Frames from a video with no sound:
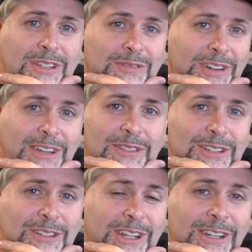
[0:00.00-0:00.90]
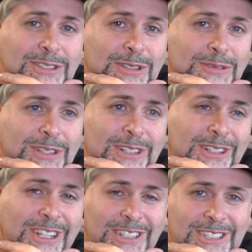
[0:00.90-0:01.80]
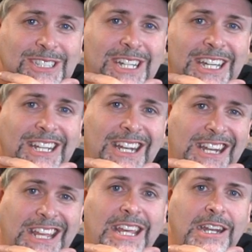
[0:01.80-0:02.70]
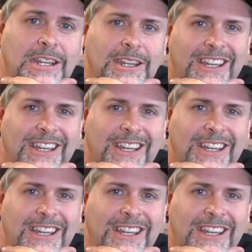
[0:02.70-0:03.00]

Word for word: than 500,000 to 1, or are you just kind of dead?